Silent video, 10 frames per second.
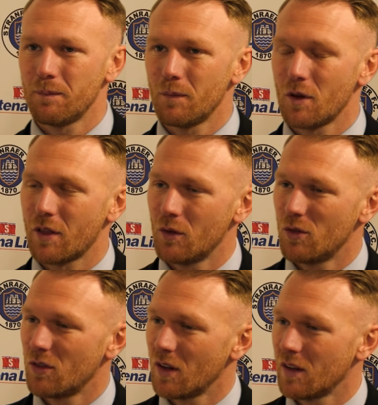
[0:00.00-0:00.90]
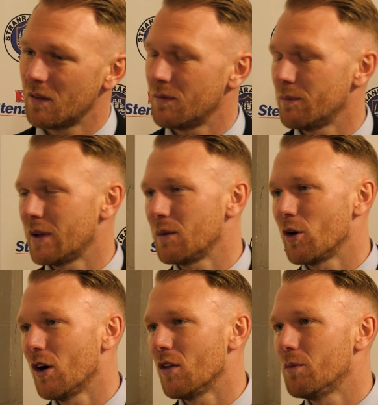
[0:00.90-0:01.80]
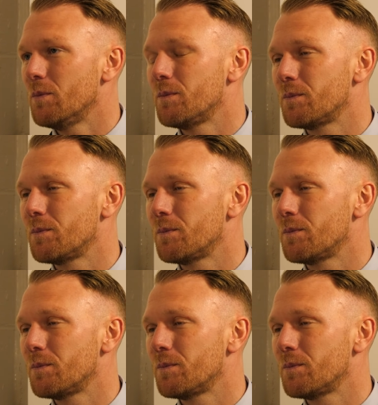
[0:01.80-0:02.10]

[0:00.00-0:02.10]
without really being able to hit them.